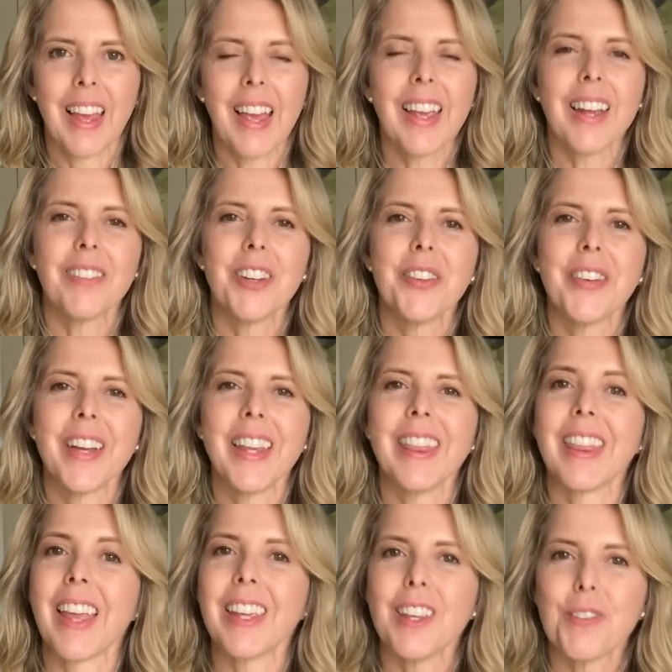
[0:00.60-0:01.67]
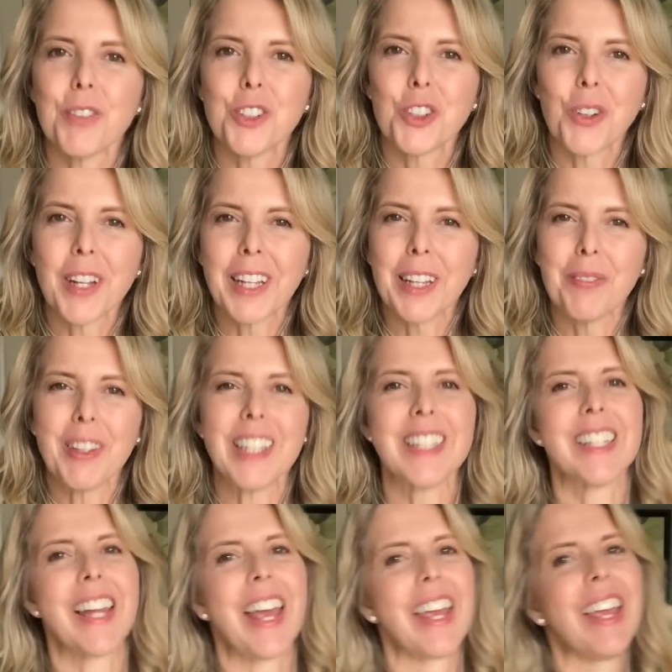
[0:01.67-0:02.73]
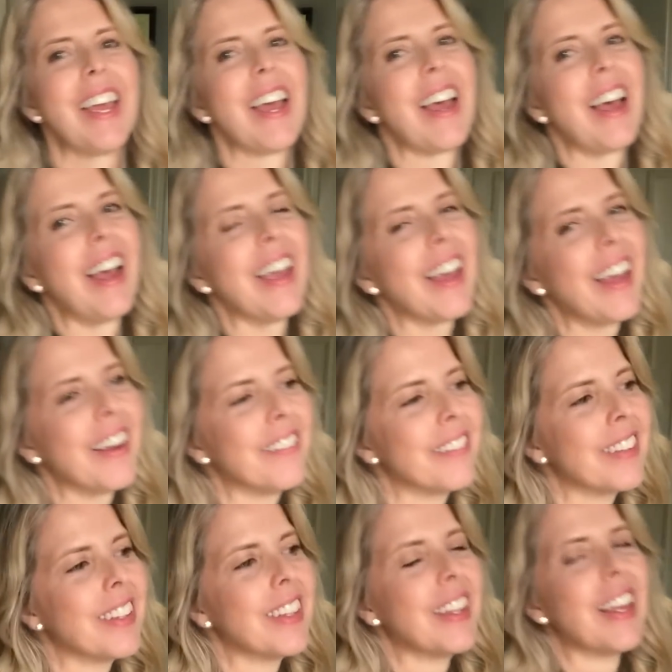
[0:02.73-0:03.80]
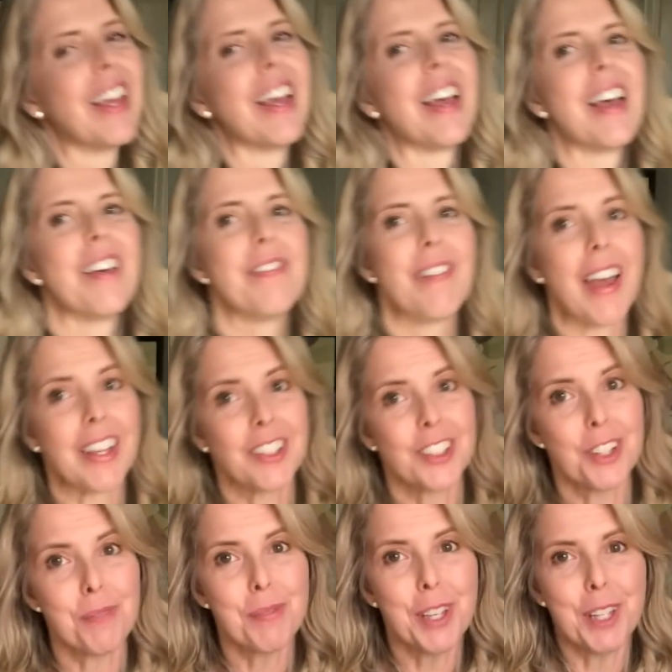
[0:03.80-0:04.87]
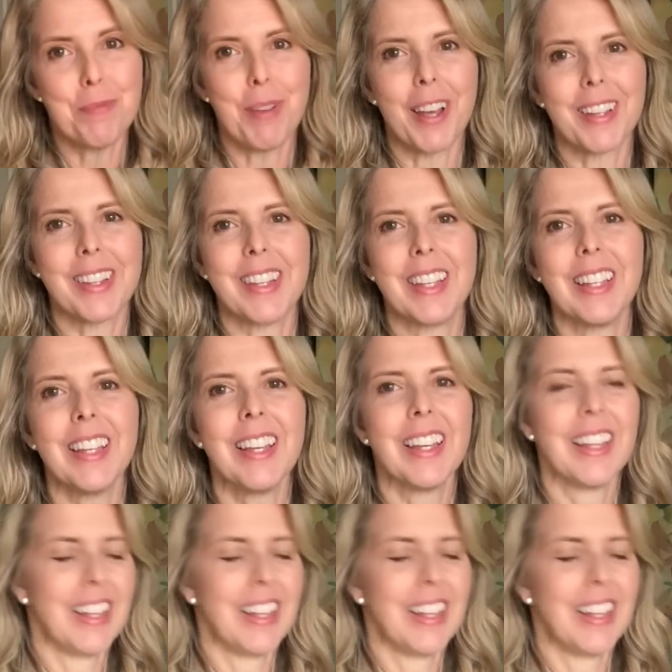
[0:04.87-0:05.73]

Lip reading: Hi everyone, thank you for joining me today. I have a Fashom unboxing.